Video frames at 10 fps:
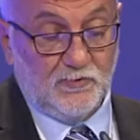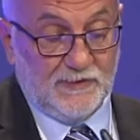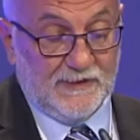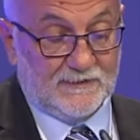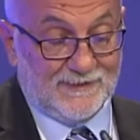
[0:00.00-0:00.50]

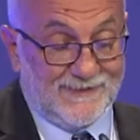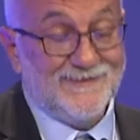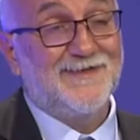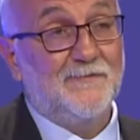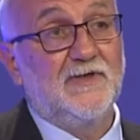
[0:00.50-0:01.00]
is
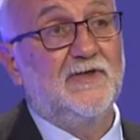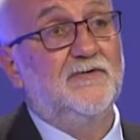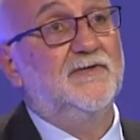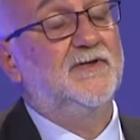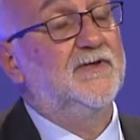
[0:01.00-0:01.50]
even
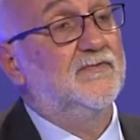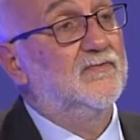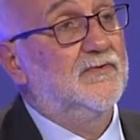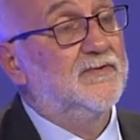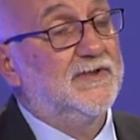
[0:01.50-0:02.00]
less than
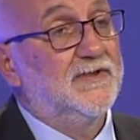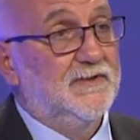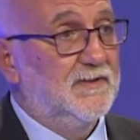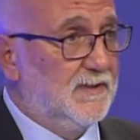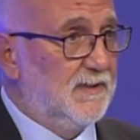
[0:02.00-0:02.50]

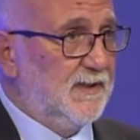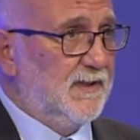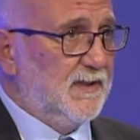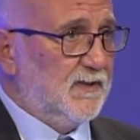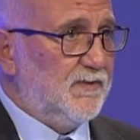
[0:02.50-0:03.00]

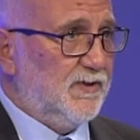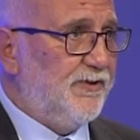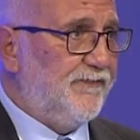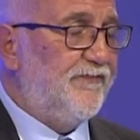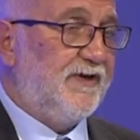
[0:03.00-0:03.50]
0.5%, which
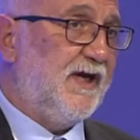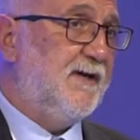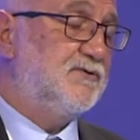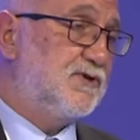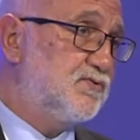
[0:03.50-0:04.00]

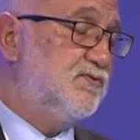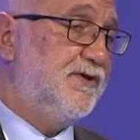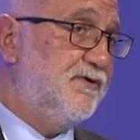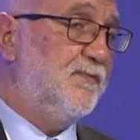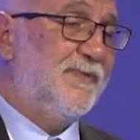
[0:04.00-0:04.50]
nevertheless
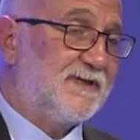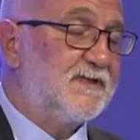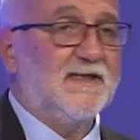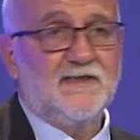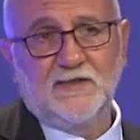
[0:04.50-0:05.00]
is
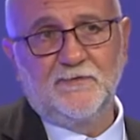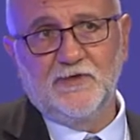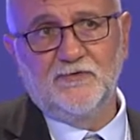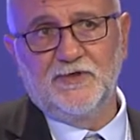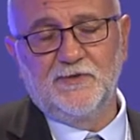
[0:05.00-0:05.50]
equal to
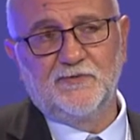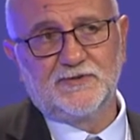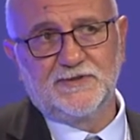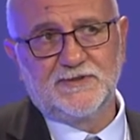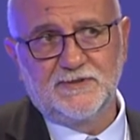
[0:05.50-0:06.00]

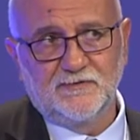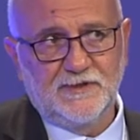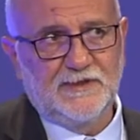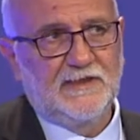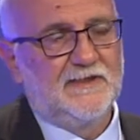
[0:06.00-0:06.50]
30
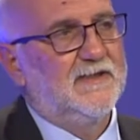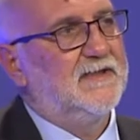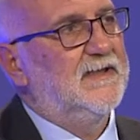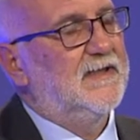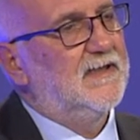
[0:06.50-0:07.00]
million
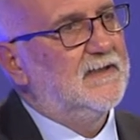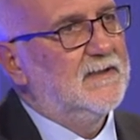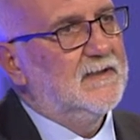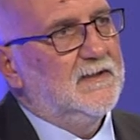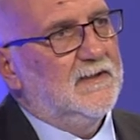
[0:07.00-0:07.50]
nucleotides.
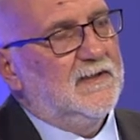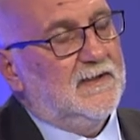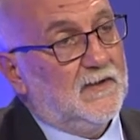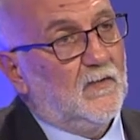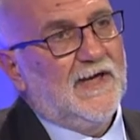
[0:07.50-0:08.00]
So
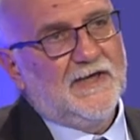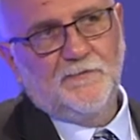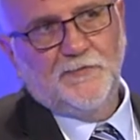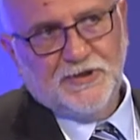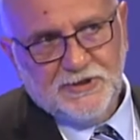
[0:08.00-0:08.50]
we
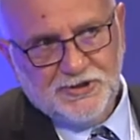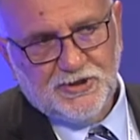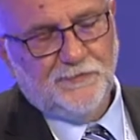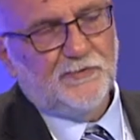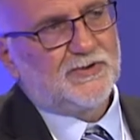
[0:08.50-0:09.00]
differ
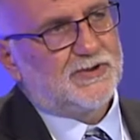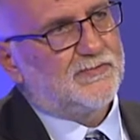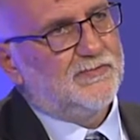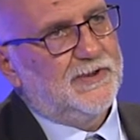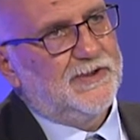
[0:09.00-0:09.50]
for
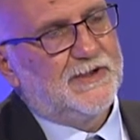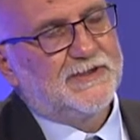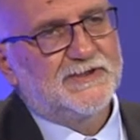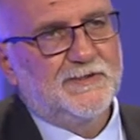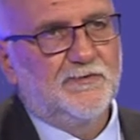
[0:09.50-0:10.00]

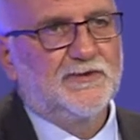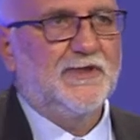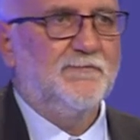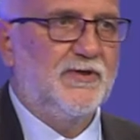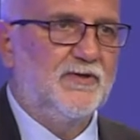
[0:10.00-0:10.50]

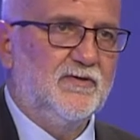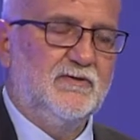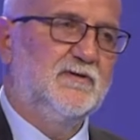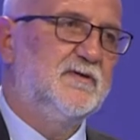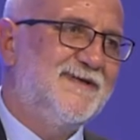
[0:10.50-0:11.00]
the
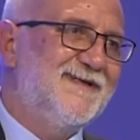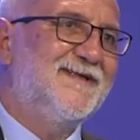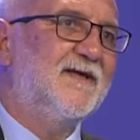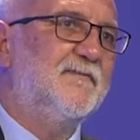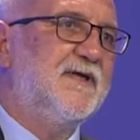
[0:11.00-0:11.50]
30
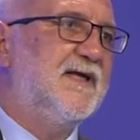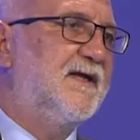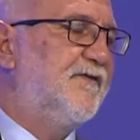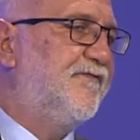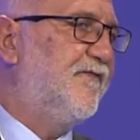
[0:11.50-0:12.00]

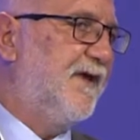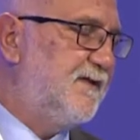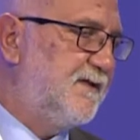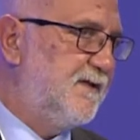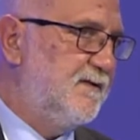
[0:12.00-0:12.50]
positions of
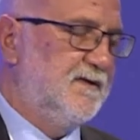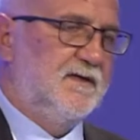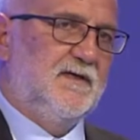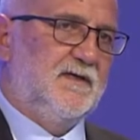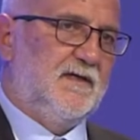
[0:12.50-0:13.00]

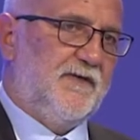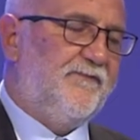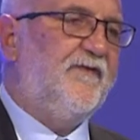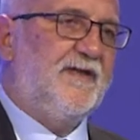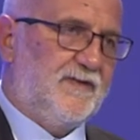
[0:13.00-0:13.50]

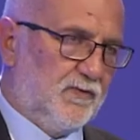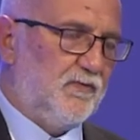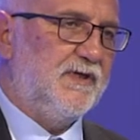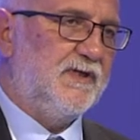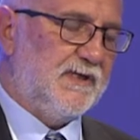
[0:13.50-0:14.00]
DNA,
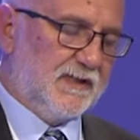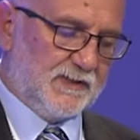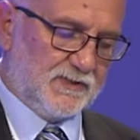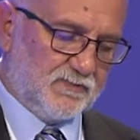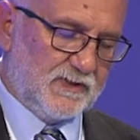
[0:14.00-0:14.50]
which by
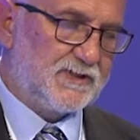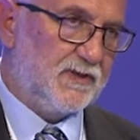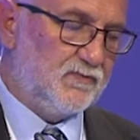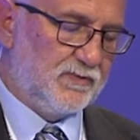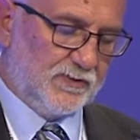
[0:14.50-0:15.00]

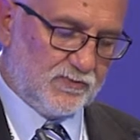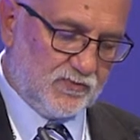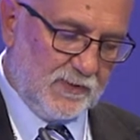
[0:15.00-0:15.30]
themselves may